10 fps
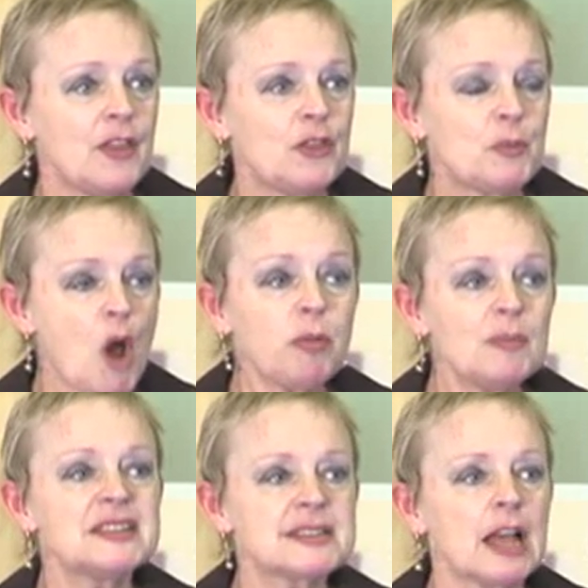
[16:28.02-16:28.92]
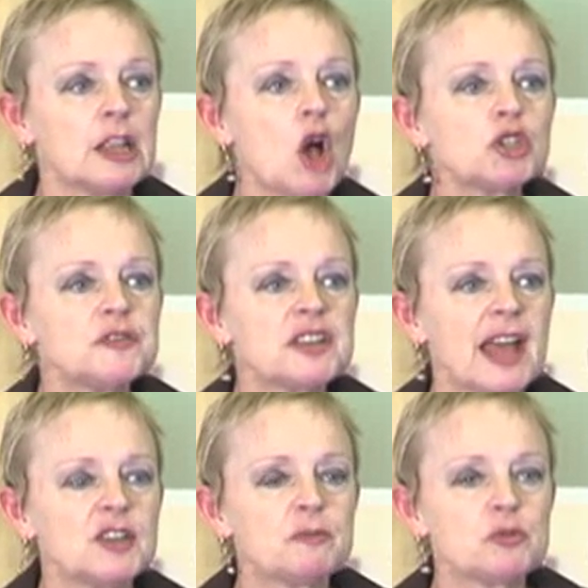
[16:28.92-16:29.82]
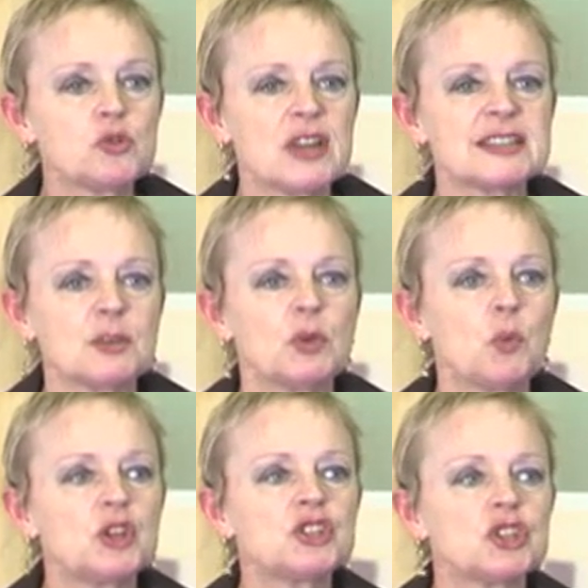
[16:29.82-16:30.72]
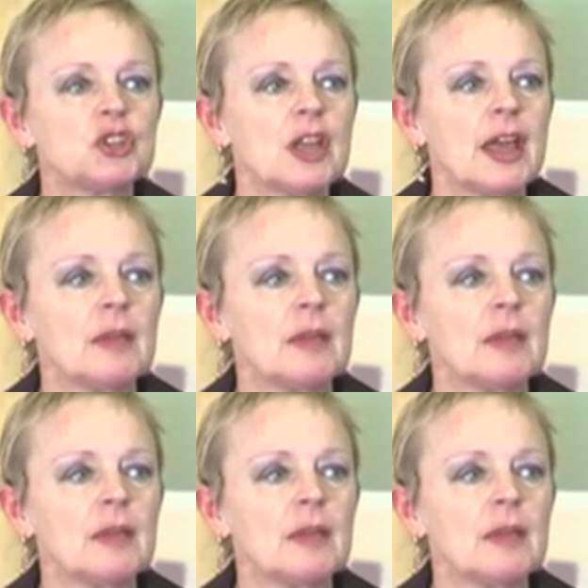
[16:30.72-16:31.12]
the problem is that a lot of the kind of progress that we want to